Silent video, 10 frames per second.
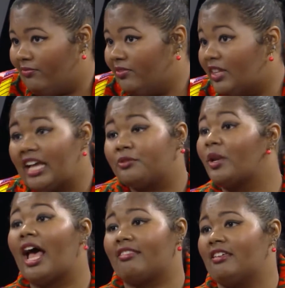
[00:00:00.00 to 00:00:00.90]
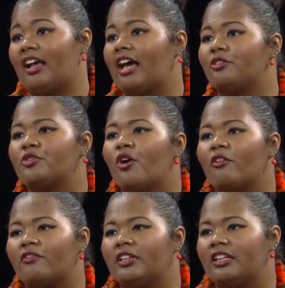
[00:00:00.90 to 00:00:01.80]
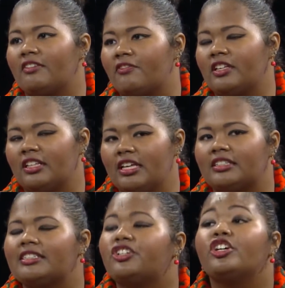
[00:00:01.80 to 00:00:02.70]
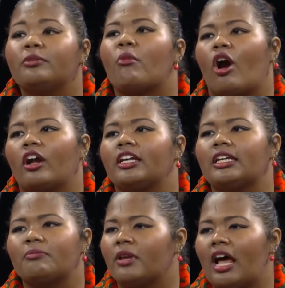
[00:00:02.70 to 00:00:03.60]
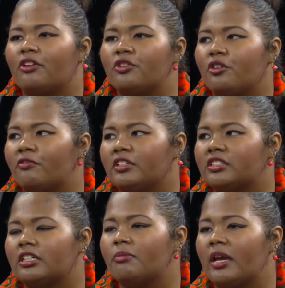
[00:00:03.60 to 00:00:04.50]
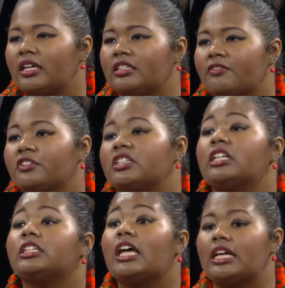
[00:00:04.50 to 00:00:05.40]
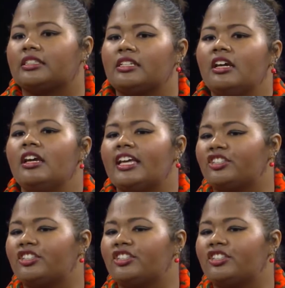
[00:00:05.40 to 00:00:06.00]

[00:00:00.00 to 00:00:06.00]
That's what I think. I don't know if it's good marketing, but I don't know if it's going to make a difference unless it's